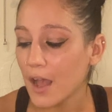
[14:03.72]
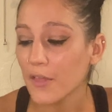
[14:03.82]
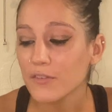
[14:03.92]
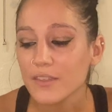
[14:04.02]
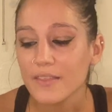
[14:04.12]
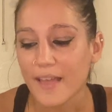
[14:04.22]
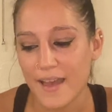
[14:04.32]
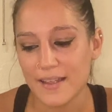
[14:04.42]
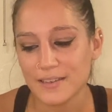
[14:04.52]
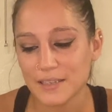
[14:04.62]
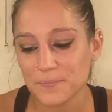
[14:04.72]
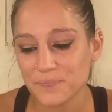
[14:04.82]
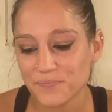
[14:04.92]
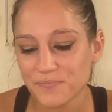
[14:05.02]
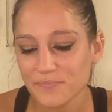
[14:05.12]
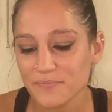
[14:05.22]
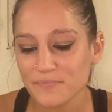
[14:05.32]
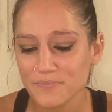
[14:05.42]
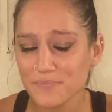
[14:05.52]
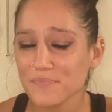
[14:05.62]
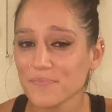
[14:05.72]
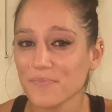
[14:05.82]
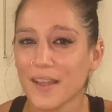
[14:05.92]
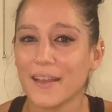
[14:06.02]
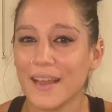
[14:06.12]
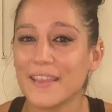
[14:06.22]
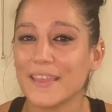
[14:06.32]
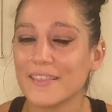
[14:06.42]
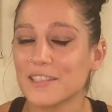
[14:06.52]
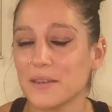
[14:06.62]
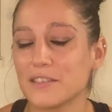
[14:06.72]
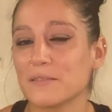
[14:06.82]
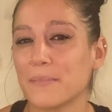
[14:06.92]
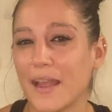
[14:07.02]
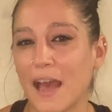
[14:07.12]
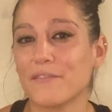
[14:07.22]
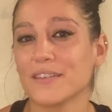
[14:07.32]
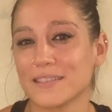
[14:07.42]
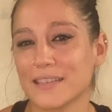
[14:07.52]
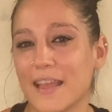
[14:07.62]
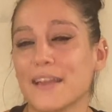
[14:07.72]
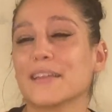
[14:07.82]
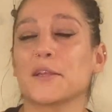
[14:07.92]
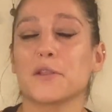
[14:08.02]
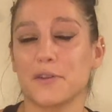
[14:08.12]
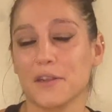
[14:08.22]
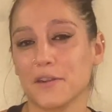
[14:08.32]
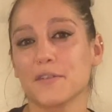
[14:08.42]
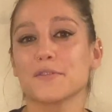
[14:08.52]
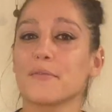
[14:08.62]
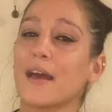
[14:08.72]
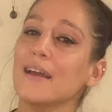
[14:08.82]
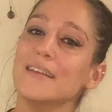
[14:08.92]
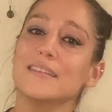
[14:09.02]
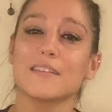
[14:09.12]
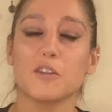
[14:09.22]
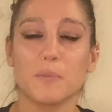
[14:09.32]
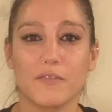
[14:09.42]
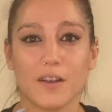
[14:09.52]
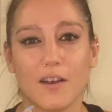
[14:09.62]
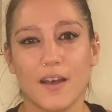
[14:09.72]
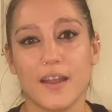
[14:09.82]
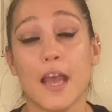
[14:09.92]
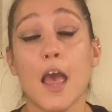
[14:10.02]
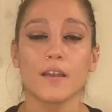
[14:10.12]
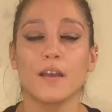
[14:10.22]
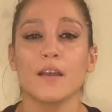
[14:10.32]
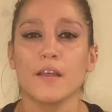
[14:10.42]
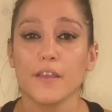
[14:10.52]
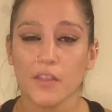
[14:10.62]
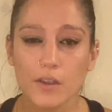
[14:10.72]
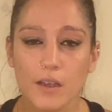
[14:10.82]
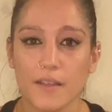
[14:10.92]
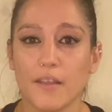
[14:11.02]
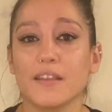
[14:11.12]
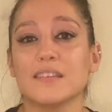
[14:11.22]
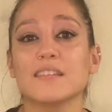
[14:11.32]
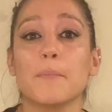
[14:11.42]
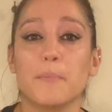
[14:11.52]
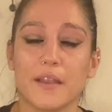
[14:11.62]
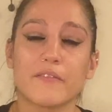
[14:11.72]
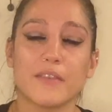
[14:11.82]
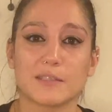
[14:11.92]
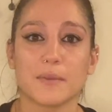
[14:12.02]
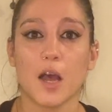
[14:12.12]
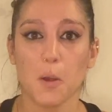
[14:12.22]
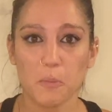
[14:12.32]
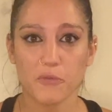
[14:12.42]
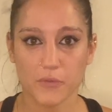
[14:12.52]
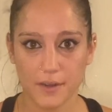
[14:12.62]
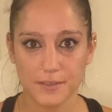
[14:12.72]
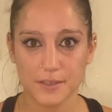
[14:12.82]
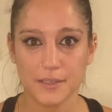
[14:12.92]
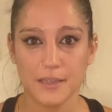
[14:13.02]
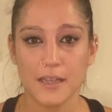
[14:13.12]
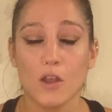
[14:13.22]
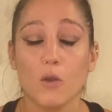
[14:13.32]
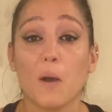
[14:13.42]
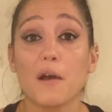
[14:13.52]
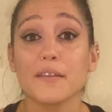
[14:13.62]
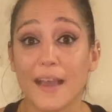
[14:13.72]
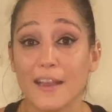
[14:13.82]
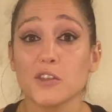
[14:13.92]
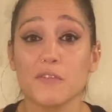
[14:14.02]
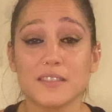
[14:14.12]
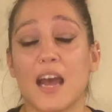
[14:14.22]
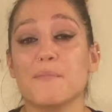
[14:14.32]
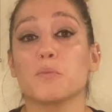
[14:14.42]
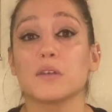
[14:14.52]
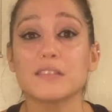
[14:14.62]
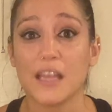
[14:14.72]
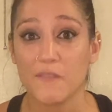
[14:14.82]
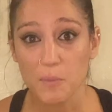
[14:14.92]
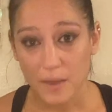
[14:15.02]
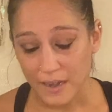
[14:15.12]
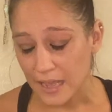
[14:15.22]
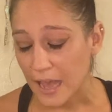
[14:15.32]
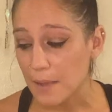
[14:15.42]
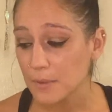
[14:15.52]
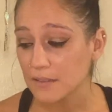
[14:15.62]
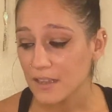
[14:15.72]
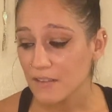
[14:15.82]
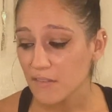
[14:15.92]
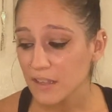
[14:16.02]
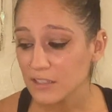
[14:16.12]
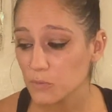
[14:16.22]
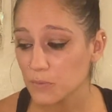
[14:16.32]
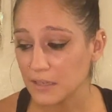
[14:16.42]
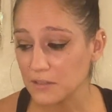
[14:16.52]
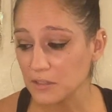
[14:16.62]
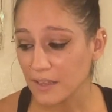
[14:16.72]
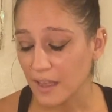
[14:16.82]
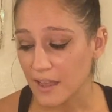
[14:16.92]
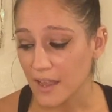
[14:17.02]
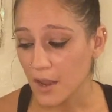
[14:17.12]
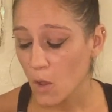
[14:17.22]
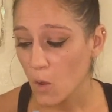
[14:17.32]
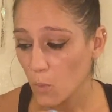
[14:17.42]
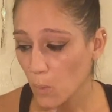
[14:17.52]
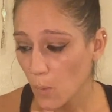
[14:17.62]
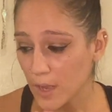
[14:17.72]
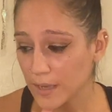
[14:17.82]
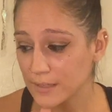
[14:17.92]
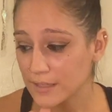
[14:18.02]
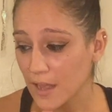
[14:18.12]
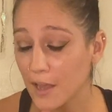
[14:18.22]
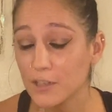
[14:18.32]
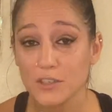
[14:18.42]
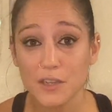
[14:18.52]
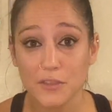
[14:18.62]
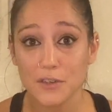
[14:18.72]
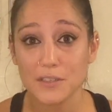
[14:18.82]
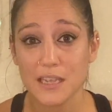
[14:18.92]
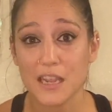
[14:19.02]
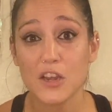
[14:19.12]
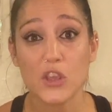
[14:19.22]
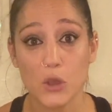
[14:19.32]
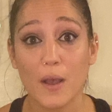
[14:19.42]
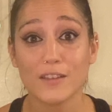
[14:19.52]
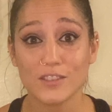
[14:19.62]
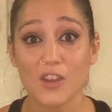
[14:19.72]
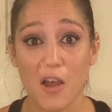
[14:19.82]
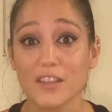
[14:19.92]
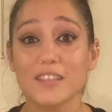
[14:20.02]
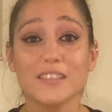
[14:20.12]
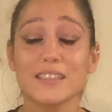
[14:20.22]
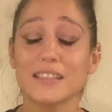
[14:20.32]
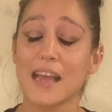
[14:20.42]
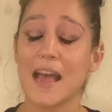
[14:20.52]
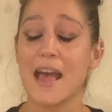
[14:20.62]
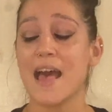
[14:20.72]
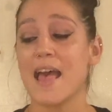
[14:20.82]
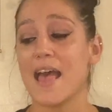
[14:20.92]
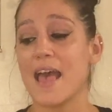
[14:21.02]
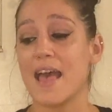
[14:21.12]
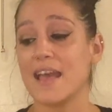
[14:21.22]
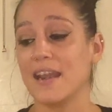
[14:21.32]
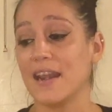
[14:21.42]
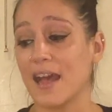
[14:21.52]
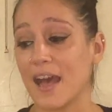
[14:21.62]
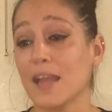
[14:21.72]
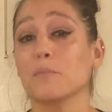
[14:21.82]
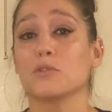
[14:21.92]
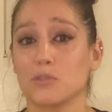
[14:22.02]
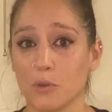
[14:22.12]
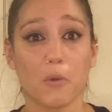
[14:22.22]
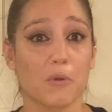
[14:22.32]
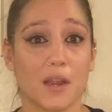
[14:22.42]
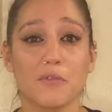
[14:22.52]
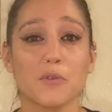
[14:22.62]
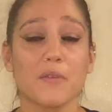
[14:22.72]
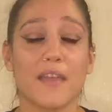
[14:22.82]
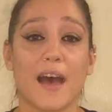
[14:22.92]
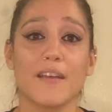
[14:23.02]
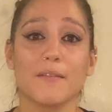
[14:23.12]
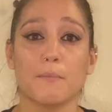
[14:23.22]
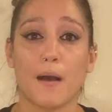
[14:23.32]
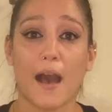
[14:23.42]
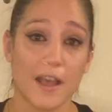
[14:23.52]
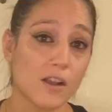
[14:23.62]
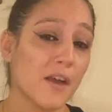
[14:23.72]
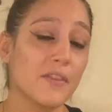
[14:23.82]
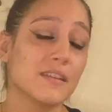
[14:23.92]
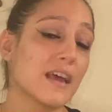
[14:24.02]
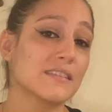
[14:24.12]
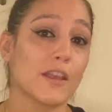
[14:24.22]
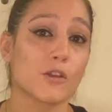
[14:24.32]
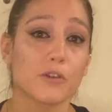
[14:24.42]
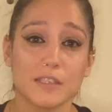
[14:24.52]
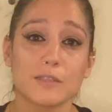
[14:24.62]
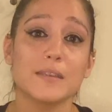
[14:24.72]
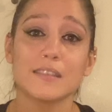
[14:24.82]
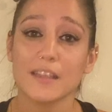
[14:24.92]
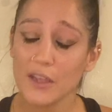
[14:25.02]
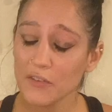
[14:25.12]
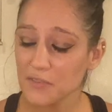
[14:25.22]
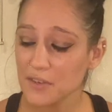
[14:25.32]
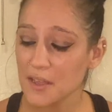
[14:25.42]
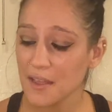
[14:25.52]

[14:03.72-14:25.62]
other than that, I think this razor might have a slight learning curve. So that is a little bit of a con. The other con, that this is a big investment up front. While yes, over time it will save you money, I believe this razor kit was $113 US. And I'm so grateful that I got this as a Christmas gift,